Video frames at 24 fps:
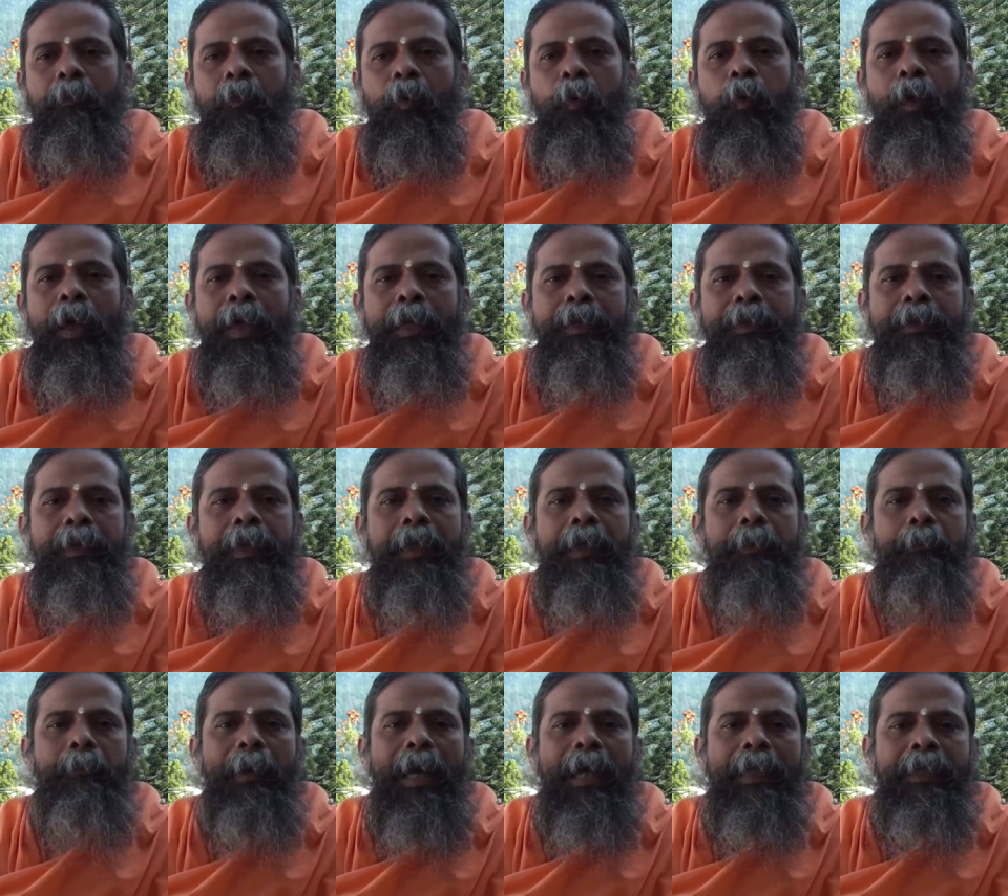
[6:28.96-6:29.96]
When
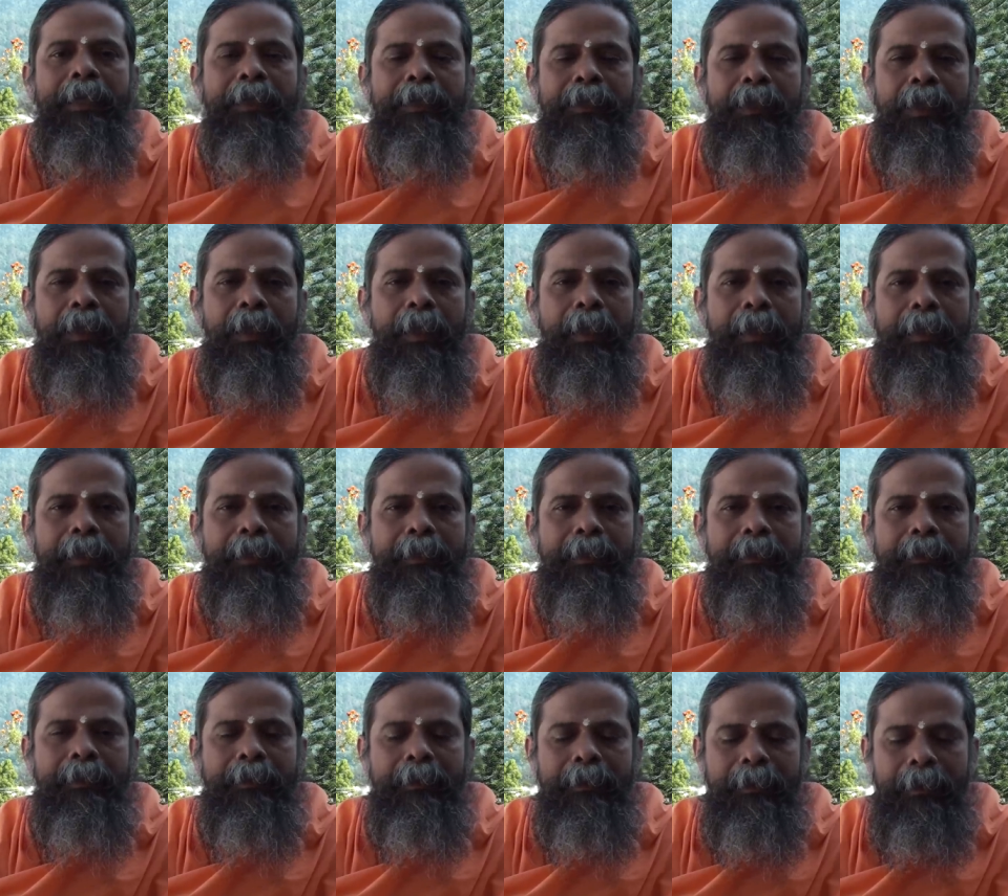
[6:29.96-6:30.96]
the practitioner
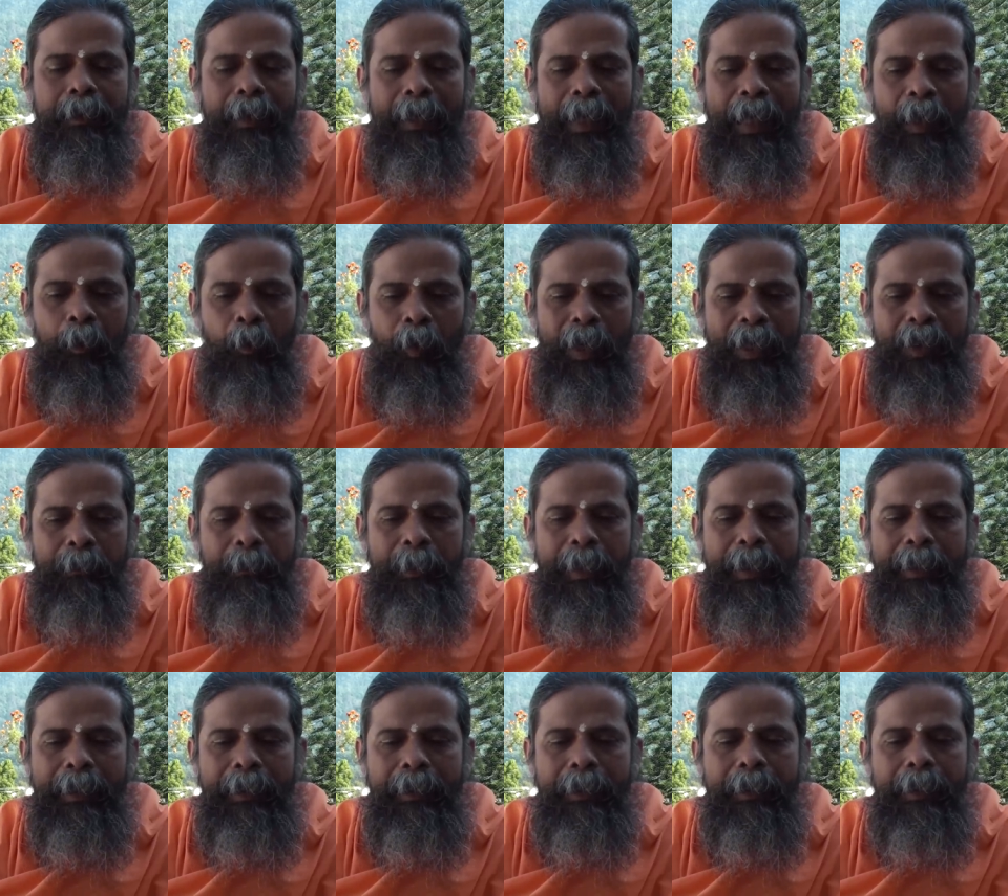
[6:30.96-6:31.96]
is aware of
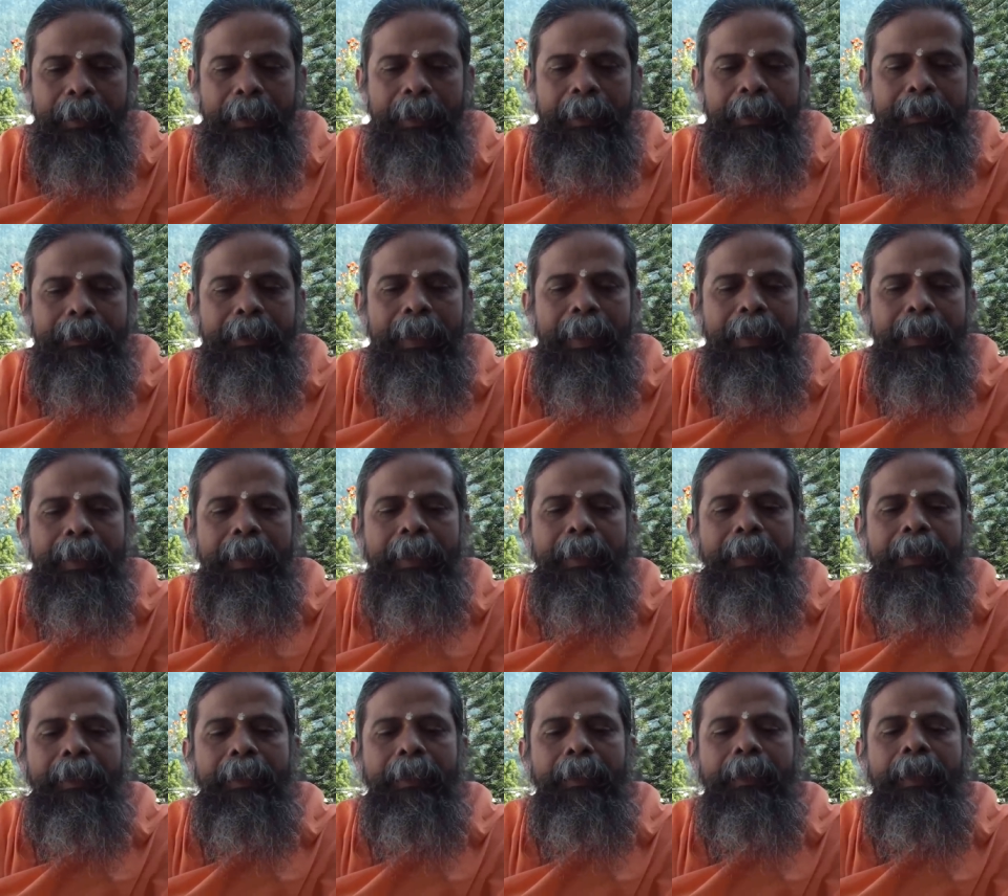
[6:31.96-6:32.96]
it, then
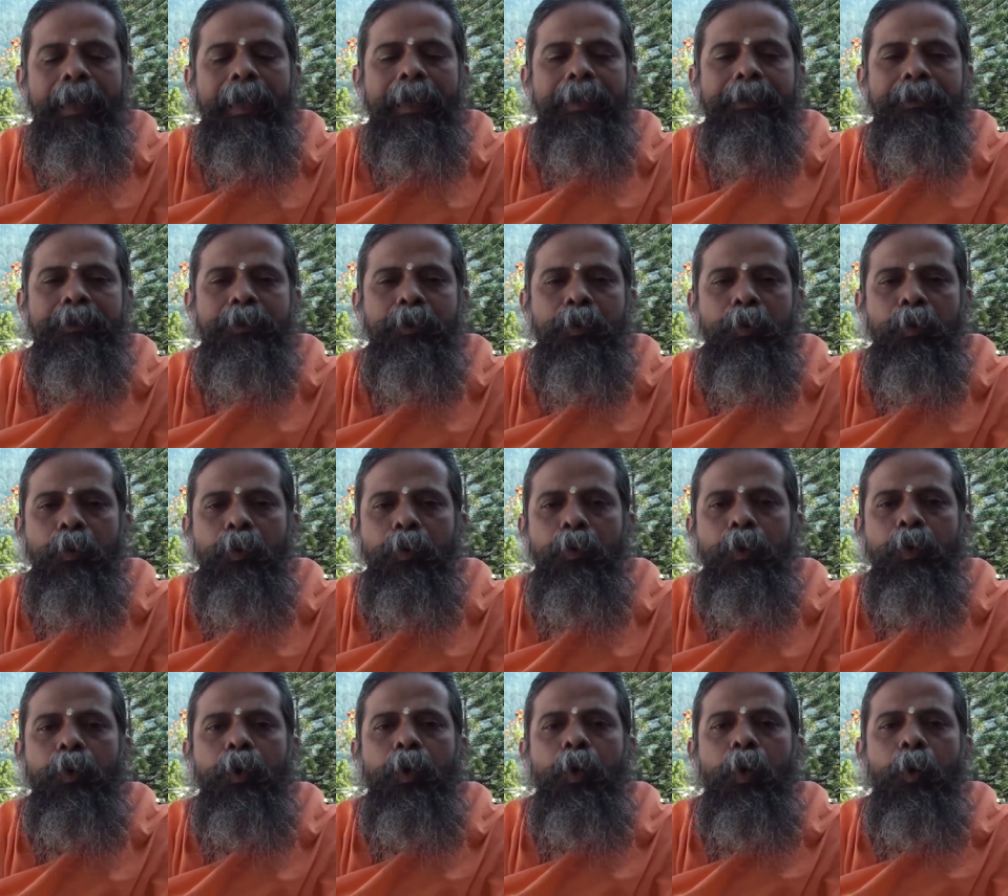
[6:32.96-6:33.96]
he has to
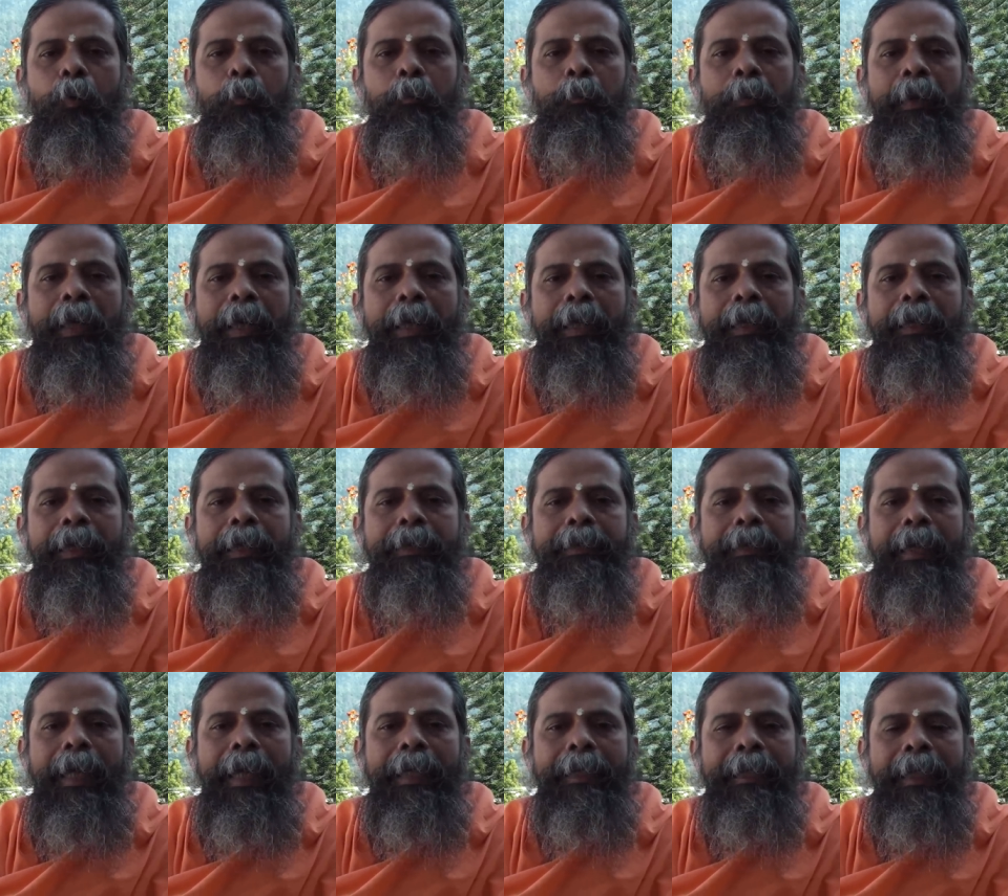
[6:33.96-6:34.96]
bring
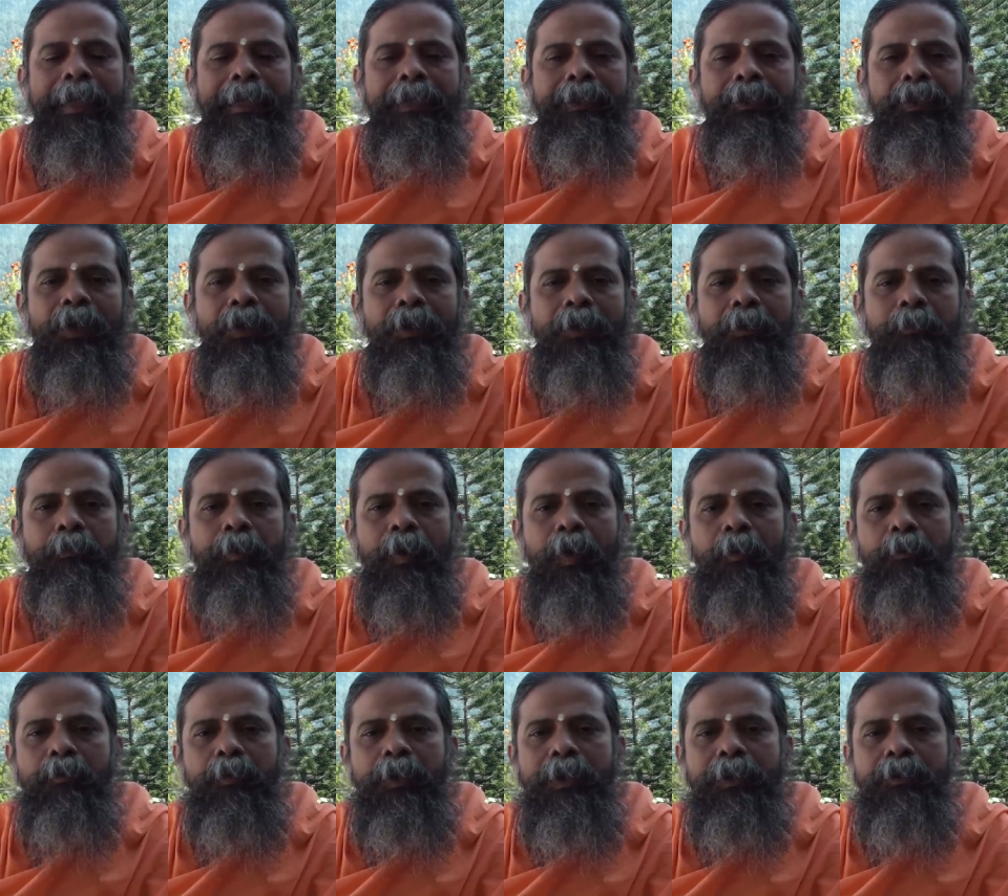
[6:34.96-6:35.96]
his attention
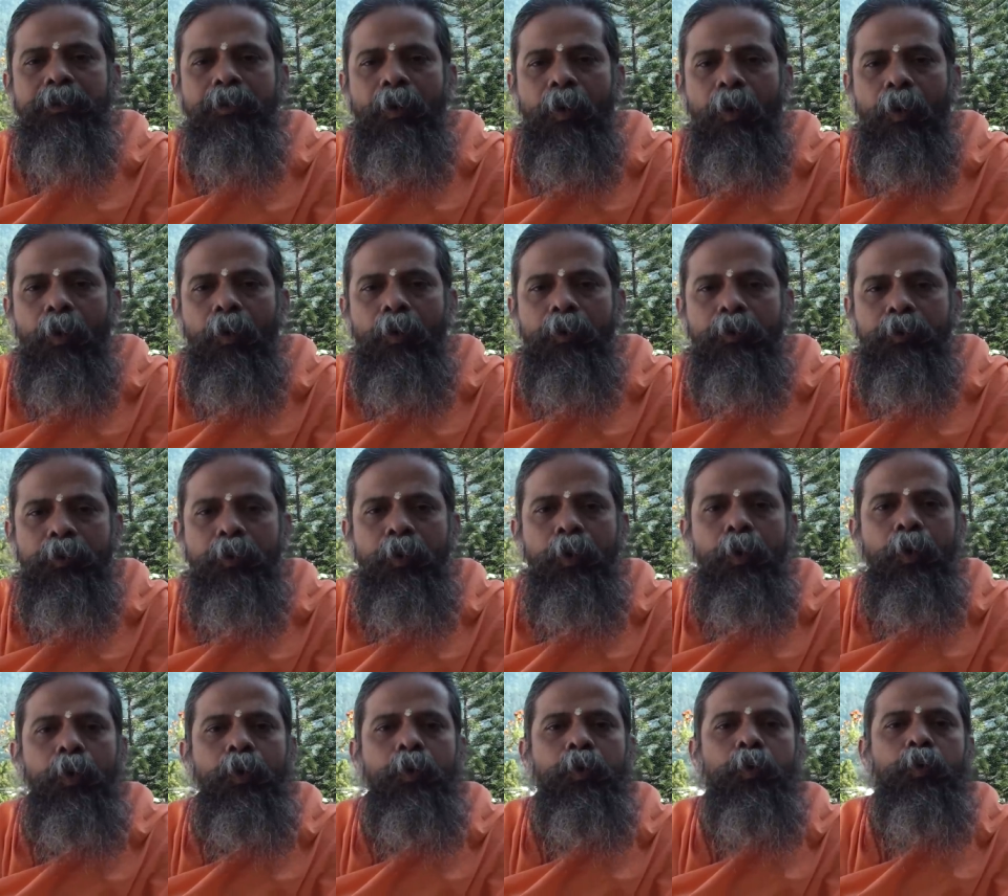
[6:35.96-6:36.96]
from the thoughts
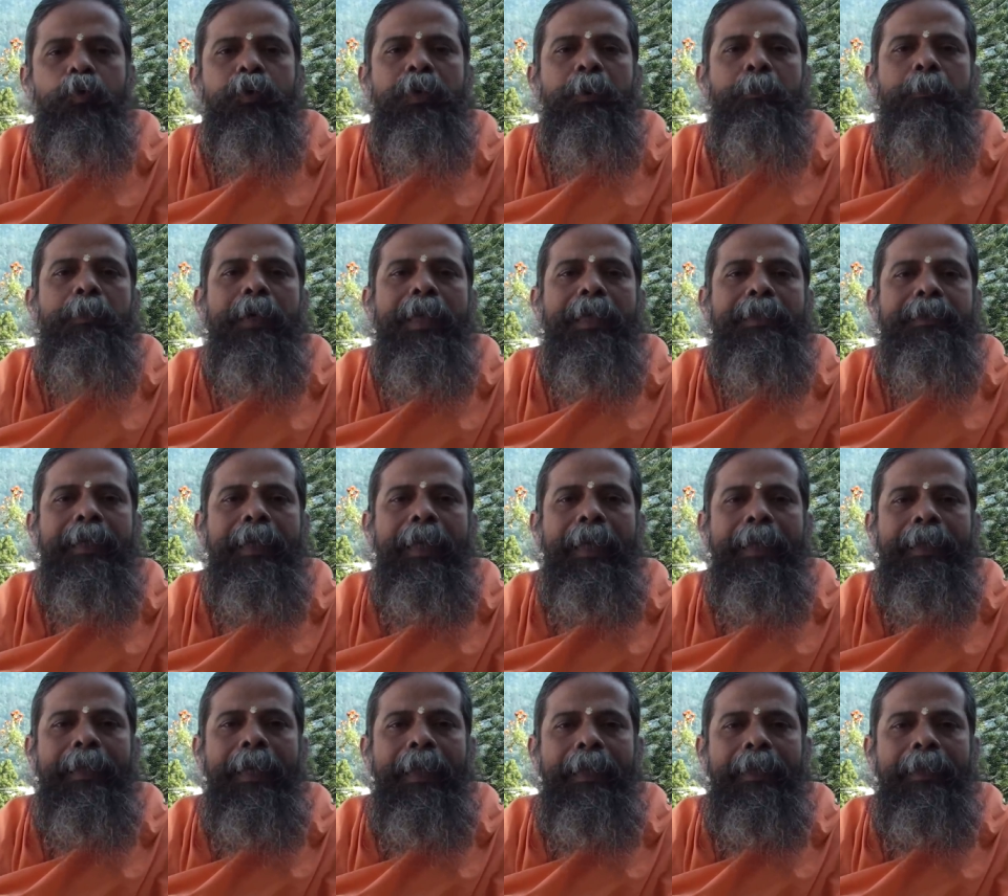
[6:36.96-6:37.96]
to the breath
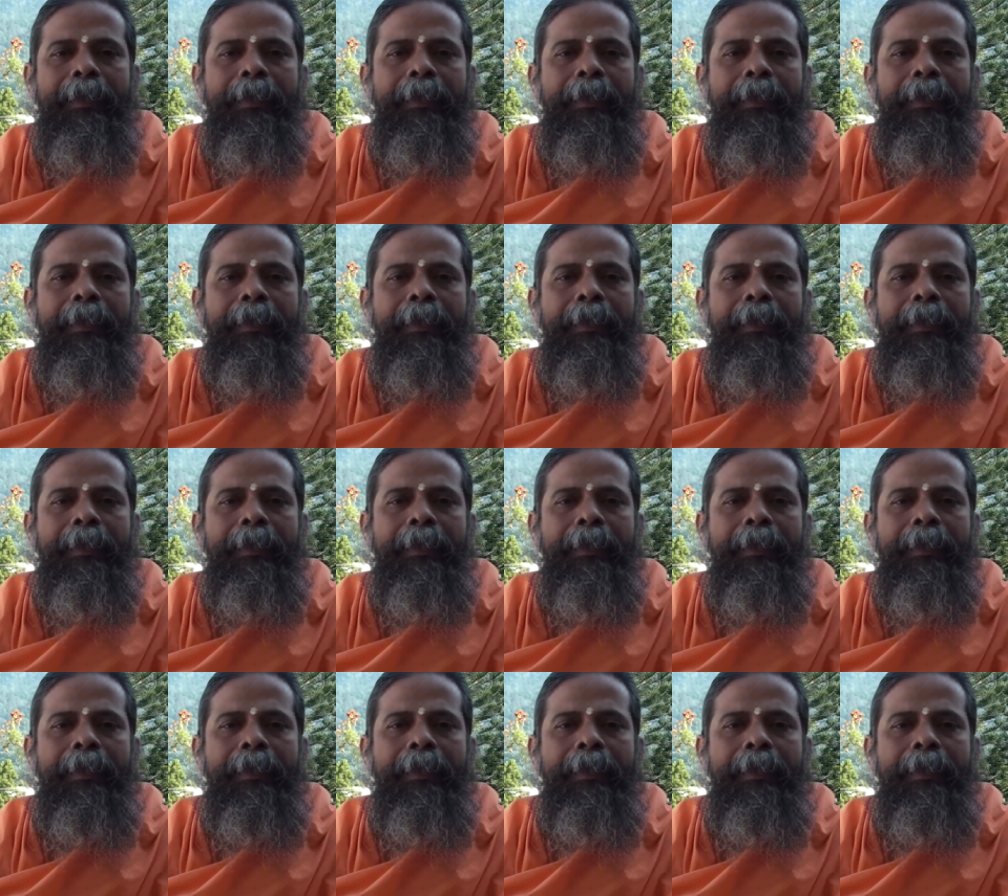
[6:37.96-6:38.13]
again.